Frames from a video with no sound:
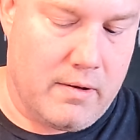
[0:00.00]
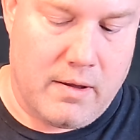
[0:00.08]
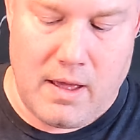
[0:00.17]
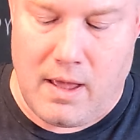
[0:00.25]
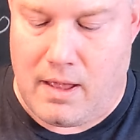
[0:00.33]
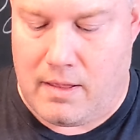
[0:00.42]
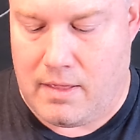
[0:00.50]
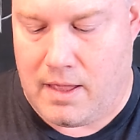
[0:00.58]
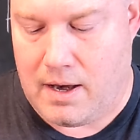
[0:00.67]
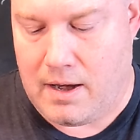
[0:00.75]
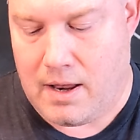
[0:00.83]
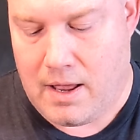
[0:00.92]
Okay,
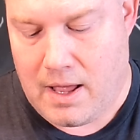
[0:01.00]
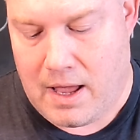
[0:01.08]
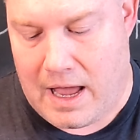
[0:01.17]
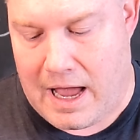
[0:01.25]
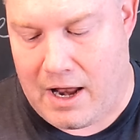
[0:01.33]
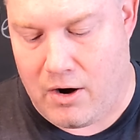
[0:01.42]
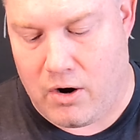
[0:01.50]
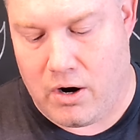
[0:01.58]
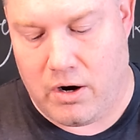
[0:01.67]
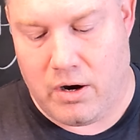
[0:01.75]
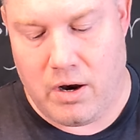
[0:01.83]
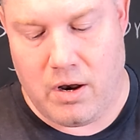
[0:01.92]
and add
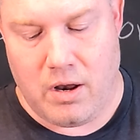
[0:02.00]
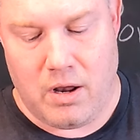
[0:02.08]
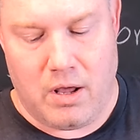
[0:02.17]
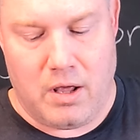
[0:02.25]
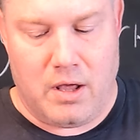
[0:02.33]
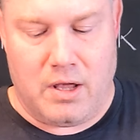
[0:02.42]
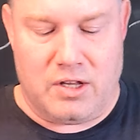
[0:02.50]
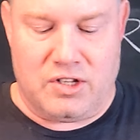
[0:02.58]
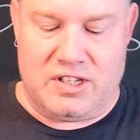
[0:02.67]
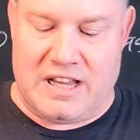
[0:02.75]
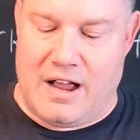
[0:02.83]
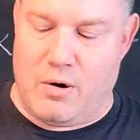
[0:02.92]
our
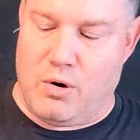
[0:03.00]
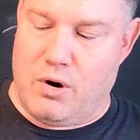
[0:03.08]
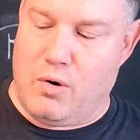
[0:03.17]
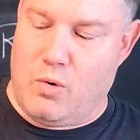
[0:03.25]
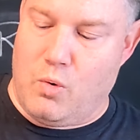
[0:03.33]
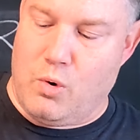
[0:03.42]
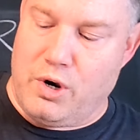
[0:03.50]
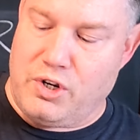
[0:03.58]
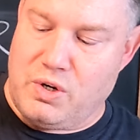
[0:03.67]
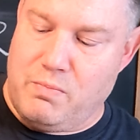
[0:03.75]
sour orange